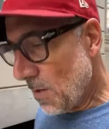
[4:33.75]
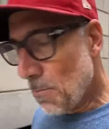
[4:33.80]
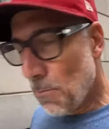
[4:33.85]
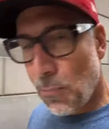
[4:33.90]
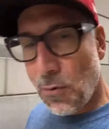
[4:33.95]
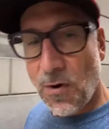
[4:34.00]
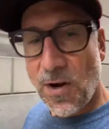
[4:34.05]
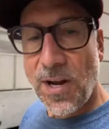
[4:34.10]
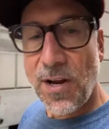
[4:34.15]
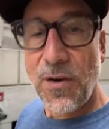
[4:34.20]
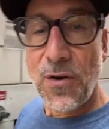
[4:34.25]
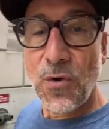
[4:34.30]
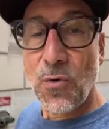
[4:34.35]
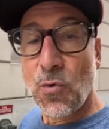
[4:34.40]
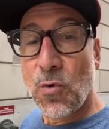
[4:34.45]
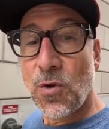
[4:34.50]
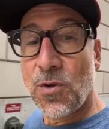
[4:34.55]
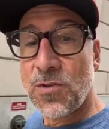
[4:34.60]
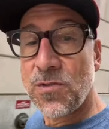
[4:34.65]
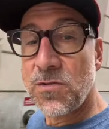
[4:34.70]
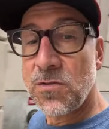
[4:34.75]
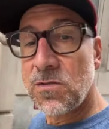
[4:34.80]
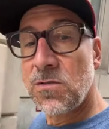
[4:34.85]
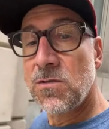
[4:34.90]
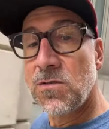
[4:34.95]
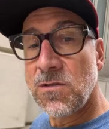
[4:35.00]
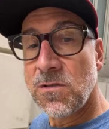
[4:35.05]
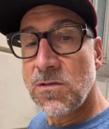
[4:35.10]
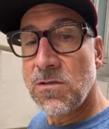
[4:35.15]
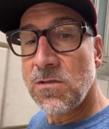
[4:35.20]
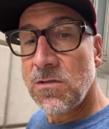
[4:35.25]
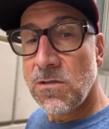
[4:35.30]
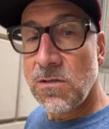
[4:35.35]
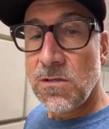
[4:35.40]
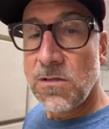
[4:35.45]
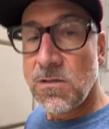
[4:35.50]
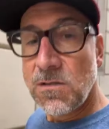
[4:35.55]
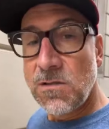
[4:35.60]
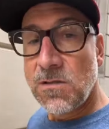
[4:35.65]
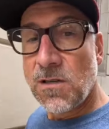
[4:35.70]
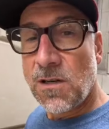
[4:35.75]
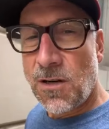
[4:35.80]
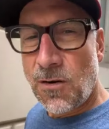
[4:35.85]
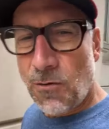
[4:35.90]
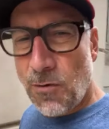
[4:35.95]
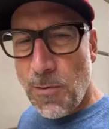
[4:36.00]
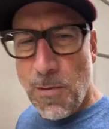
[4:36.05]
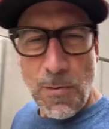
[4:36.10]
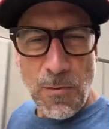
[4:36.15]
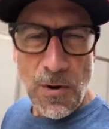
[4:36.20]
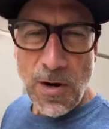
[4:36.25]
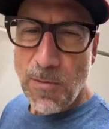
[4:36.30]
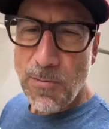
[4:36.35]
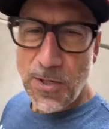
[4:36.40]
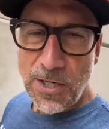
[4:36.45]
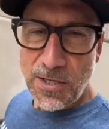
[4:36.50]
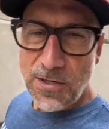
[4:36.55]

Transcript: Brand new one. I don't remember how many